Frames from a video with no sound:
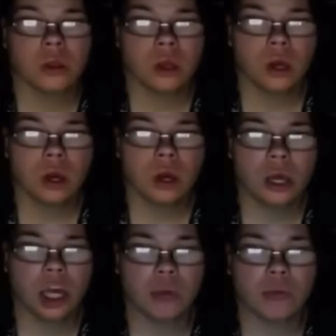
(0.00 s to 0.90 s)
It
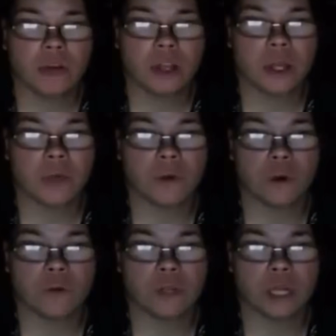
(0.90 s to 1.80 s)
helps trying to cure for
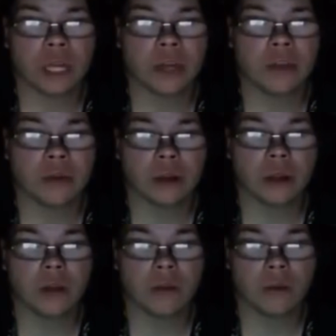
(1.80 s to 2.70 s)
ovarian cancer, and it
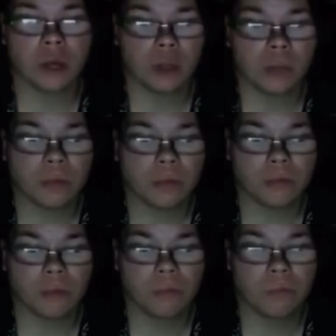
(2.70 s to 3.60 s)
also helps
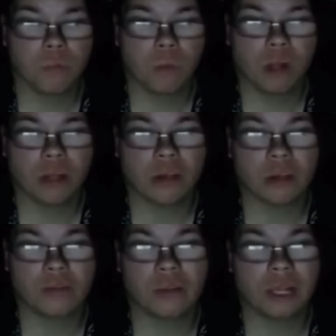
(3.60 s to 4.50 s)
one of these lovely
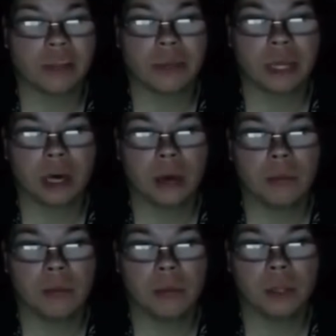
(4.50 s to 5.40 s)
ladies become
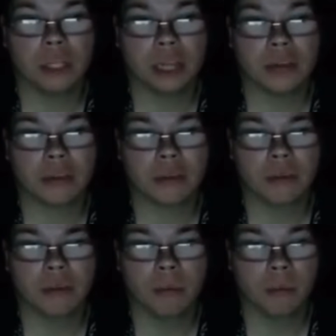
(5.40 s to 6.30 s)
the next
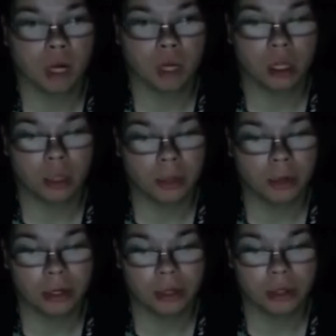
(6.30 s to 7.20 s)
model in America,
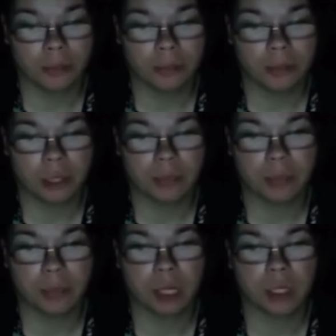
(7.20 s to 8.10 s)
the next big
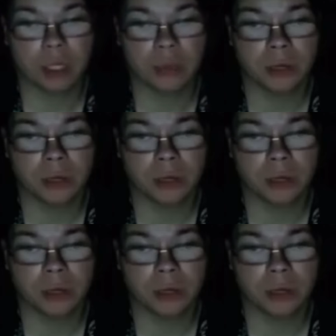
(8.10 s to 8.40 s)
model in America.